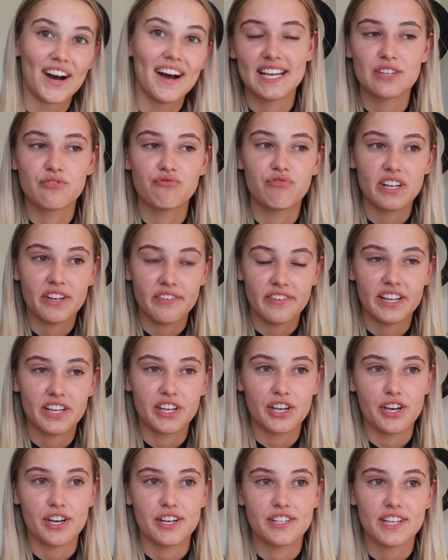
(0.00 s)
He's really, really
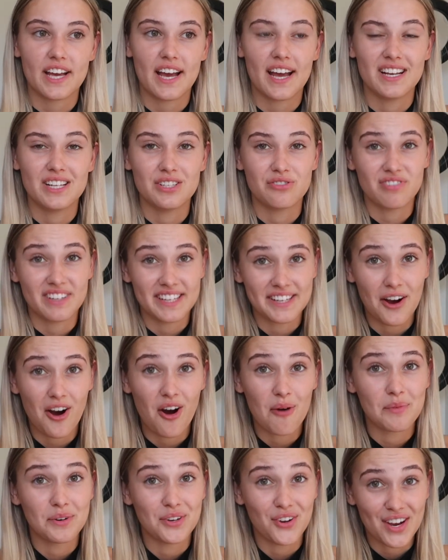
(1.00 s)
good and he's really
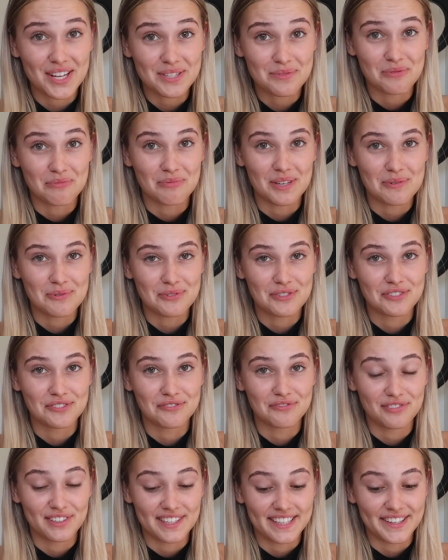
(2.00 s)
calm and nice with me, which is
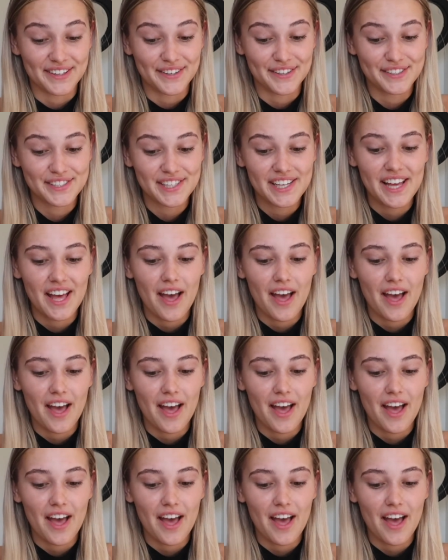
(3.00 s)
really good.